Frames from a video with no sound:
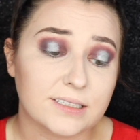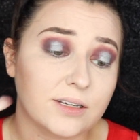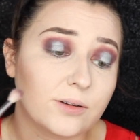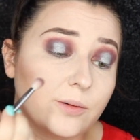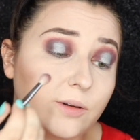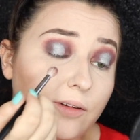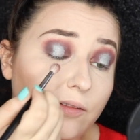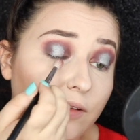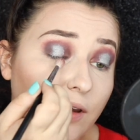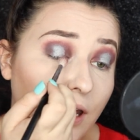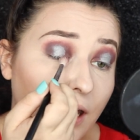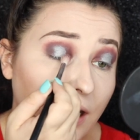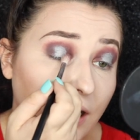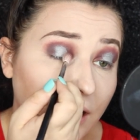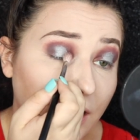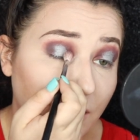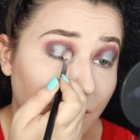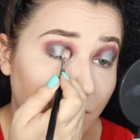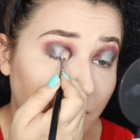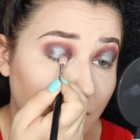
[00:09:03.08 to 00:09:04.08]
that we've
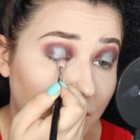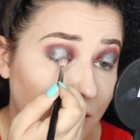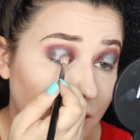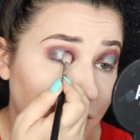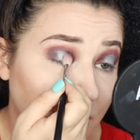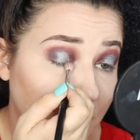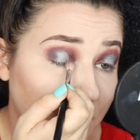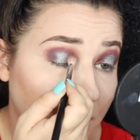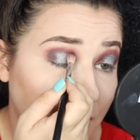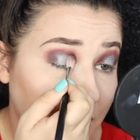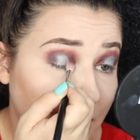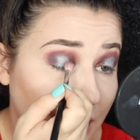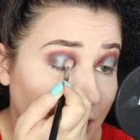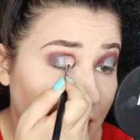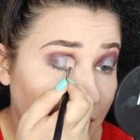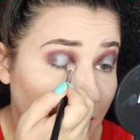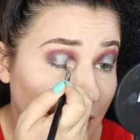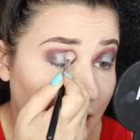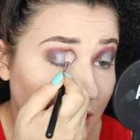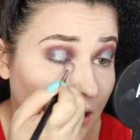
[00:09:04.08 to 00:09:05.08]
got going
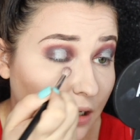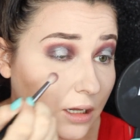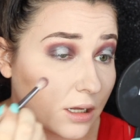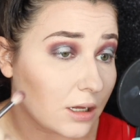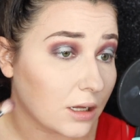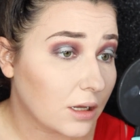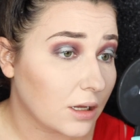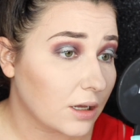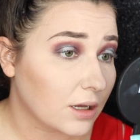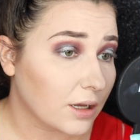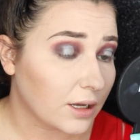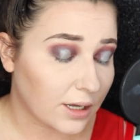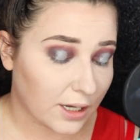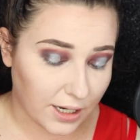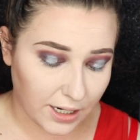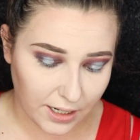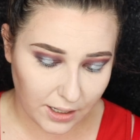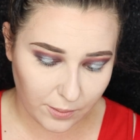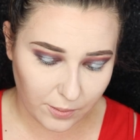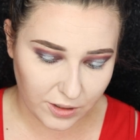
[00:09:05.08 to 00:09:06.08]
on.
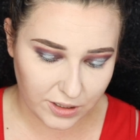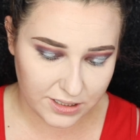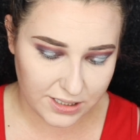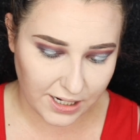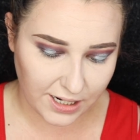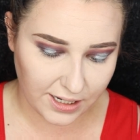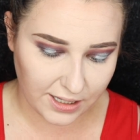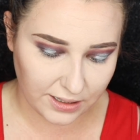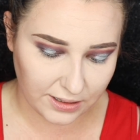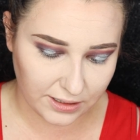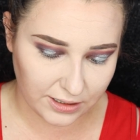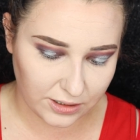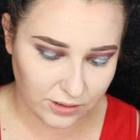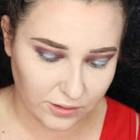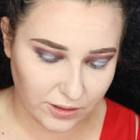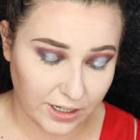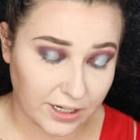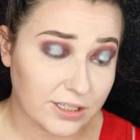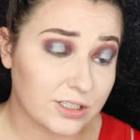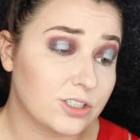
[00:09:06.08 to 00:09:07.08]
And I'm going to take a
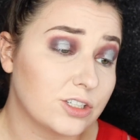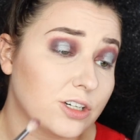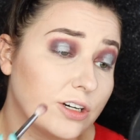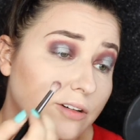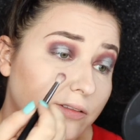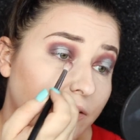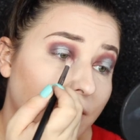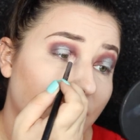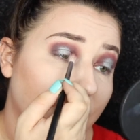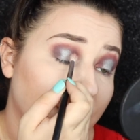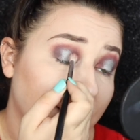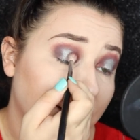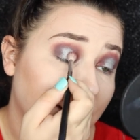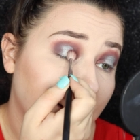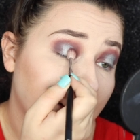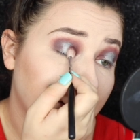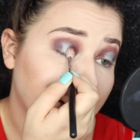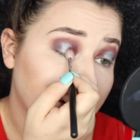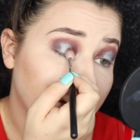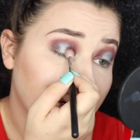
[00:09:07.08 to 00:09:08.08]
little extra of that
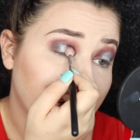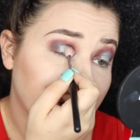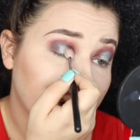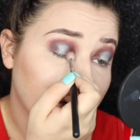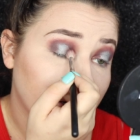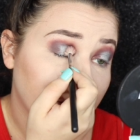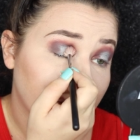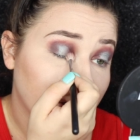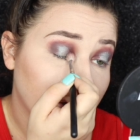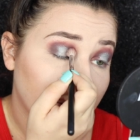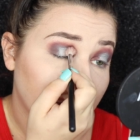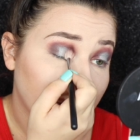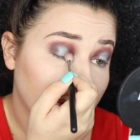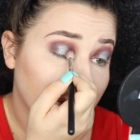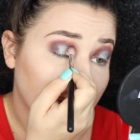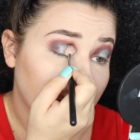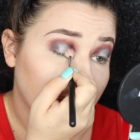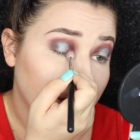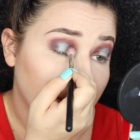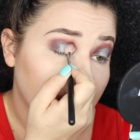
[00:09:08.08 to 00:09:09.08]
color
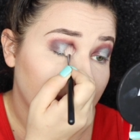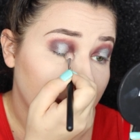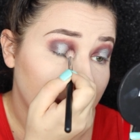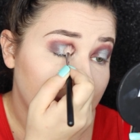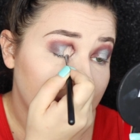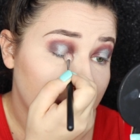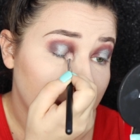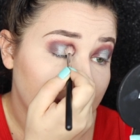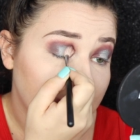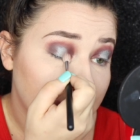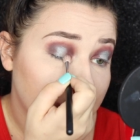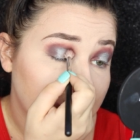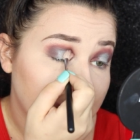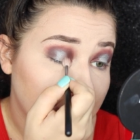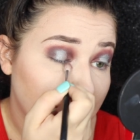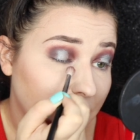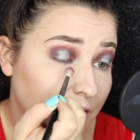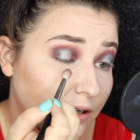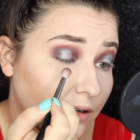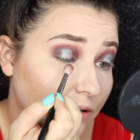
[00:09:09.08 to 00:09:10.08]
just
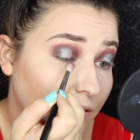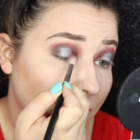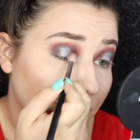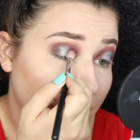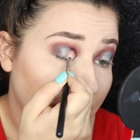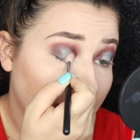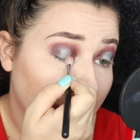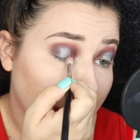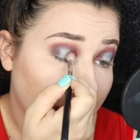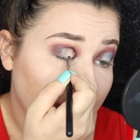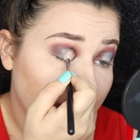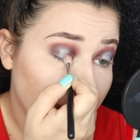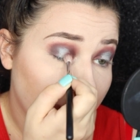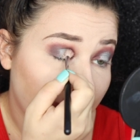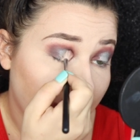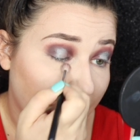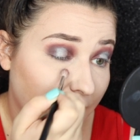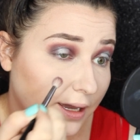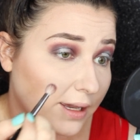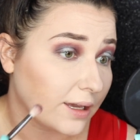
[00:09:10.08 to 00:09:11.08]
so that I can
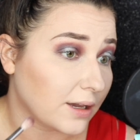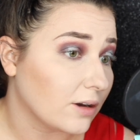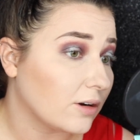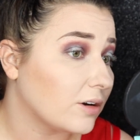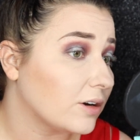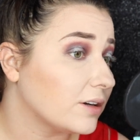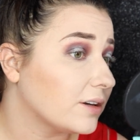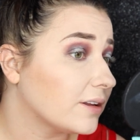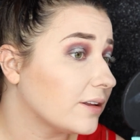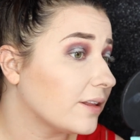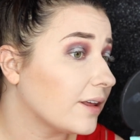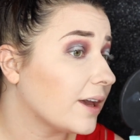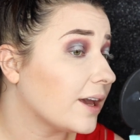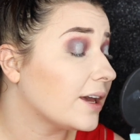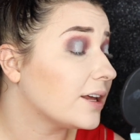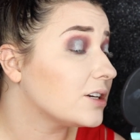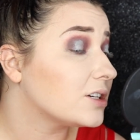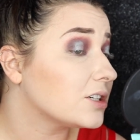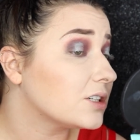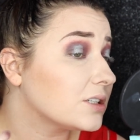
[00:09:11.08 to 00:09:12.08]
pack it onto
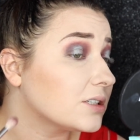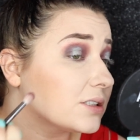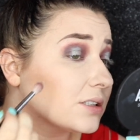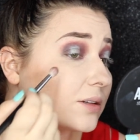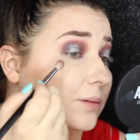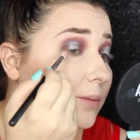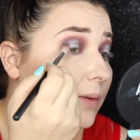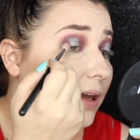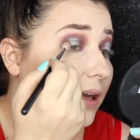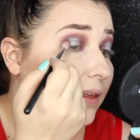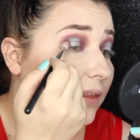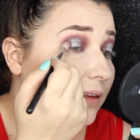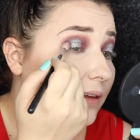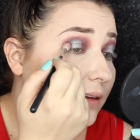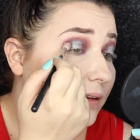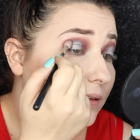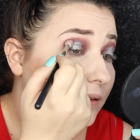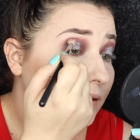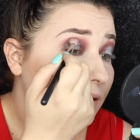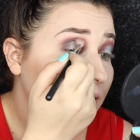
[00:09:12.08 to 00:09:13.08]
the edges and make
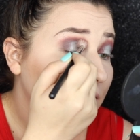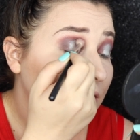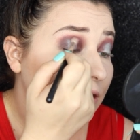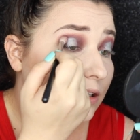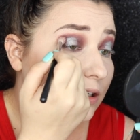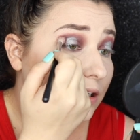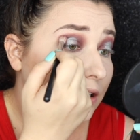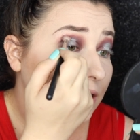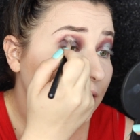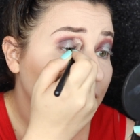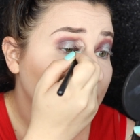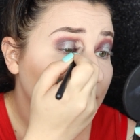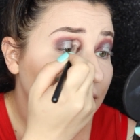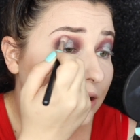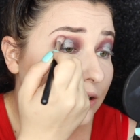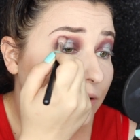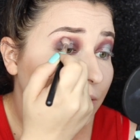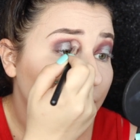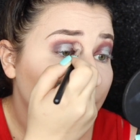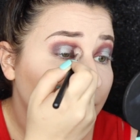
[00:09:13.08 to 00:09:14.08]
this look a
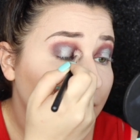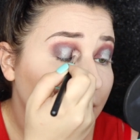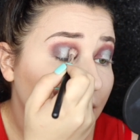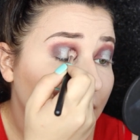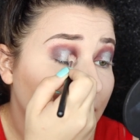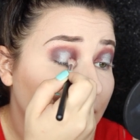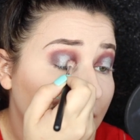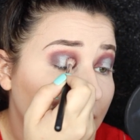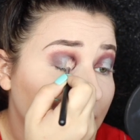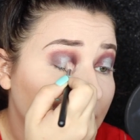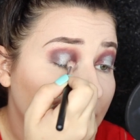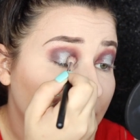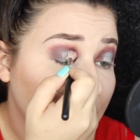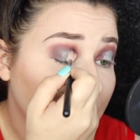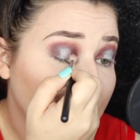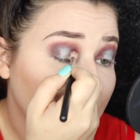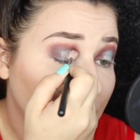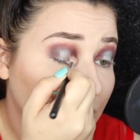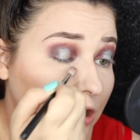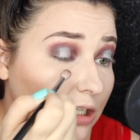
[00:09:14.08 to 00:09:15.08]
little bit
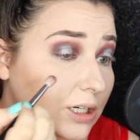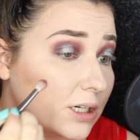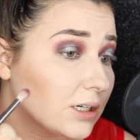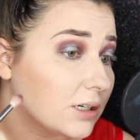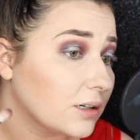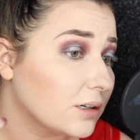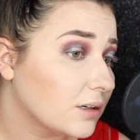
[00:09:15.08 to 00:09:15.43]
cleaner.